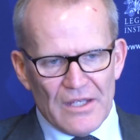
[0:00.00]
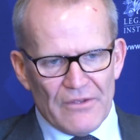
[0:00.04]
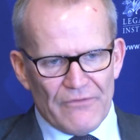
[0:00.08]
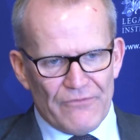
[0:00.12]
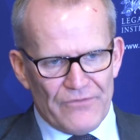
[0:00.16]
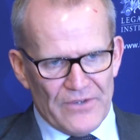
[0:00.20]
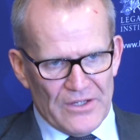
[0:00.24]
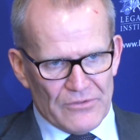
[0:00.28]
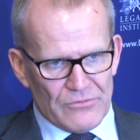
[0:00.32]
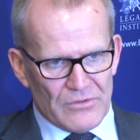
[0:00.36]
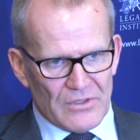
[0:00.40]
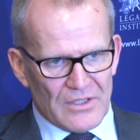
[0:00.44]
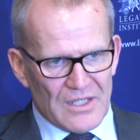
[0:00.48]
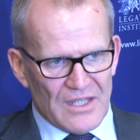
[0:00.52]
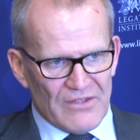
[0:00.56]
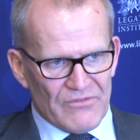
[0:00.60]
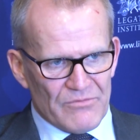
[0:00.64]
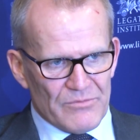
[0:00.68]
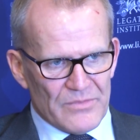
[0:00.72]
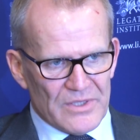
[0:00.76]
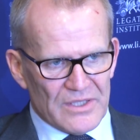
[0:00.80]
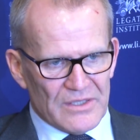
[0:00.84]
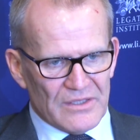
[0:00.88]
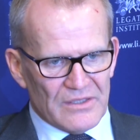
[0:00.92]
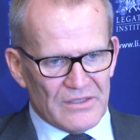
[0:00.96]
Federal
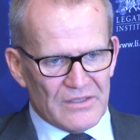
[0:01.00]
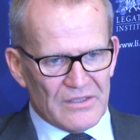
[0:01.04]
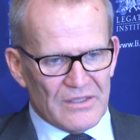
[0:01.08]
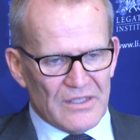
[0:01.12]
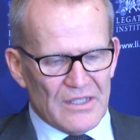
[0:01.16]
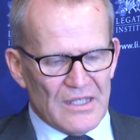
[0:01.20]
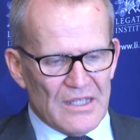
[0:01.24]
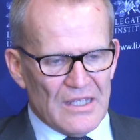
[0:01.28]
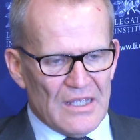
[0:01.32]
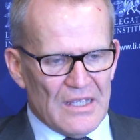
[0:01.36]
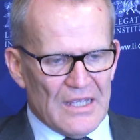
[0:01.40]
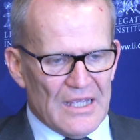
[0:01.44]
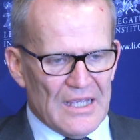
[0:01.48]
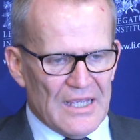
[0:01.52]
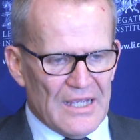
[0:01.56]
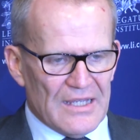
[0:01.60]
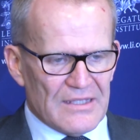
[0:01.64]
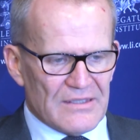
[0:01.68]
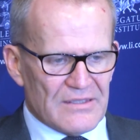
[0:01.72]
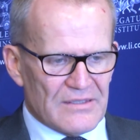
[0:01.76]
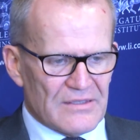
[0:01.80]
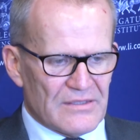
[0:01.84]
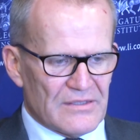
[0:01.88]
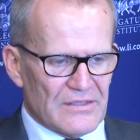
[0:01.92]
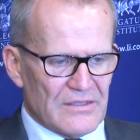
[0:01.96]
government
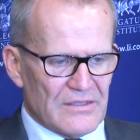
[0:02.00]
has uh,